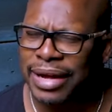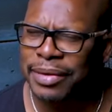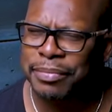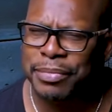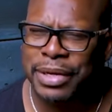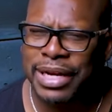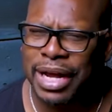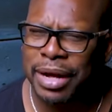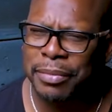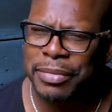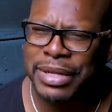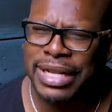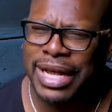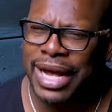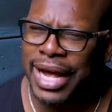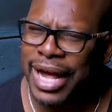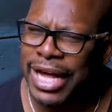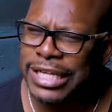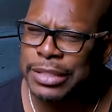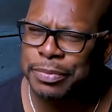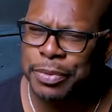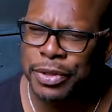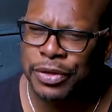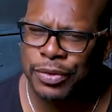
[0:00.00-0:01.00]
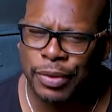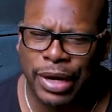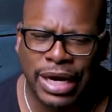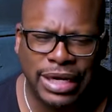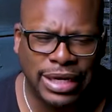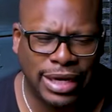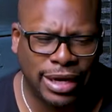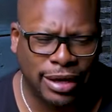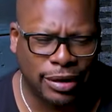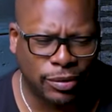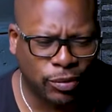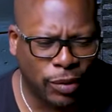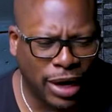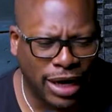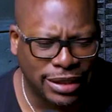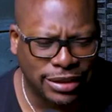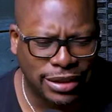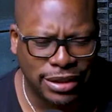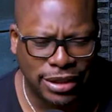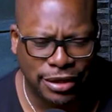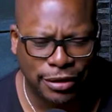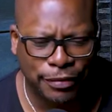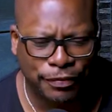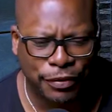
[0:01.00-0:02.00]
but I'm in the hospital right now watching
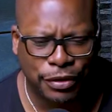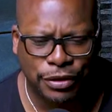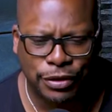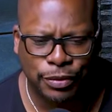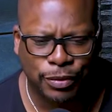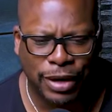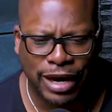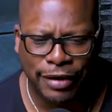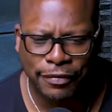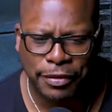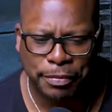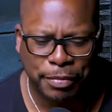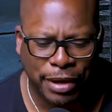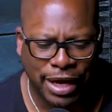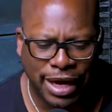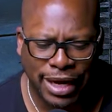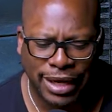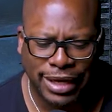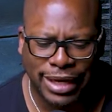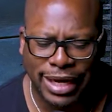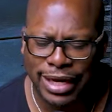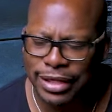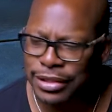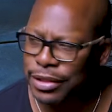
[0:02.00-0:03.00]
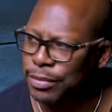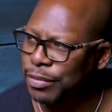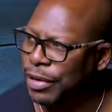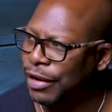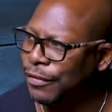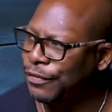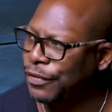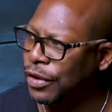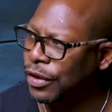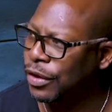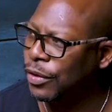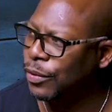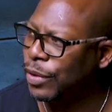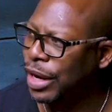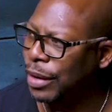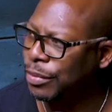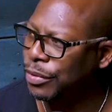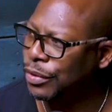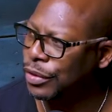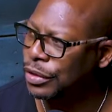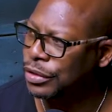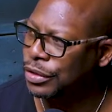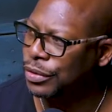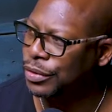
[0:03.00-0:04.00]
Dear Future Wifey podcast on my phone while I'm
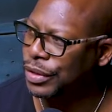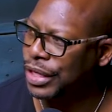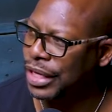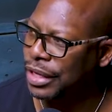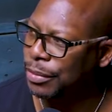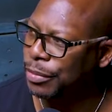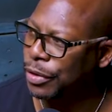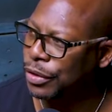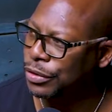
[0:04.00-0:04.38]
going through chemo